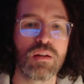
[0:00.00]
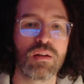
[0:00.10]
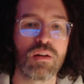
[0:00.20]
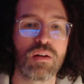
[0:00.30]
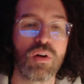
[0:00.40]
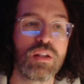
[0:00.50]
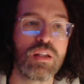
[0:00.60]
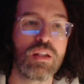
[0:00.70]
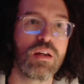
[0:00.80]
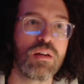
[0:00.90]
or in
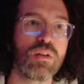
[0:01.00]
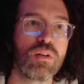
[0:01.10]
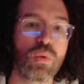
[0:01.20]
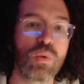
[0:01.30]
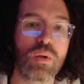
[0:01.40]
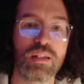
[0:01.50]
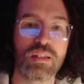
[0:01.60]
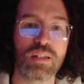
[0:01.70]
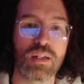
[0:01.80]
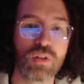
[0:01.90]
the 20th
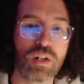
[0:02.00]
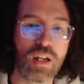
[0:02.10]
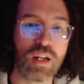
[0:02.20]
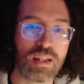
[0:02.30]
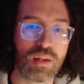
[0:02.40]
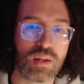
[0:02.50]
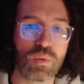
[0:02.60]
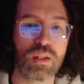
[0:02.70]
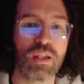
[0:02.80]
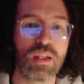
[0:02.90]
century. I think it
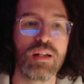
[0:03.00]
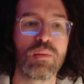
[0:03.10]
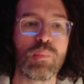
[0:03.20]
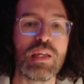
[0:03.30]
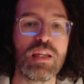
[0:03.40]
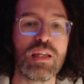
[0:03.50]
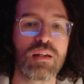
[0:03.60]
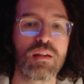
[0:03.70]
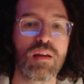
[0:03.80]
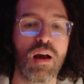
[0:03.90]
really hit its peak,
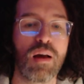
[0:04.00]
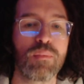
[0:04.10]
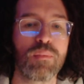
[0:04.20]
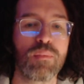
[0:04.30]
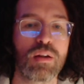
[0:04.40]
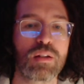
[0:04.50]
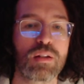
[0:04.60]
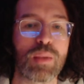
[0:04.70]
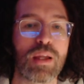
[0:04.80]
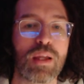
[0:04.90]
the
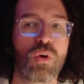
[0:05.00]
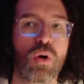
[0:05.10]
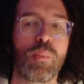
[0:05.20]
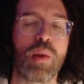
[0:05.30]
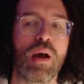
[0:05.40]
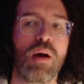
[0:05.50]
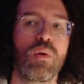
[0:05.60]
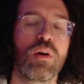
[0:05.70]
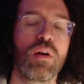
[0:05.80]
explanatory power.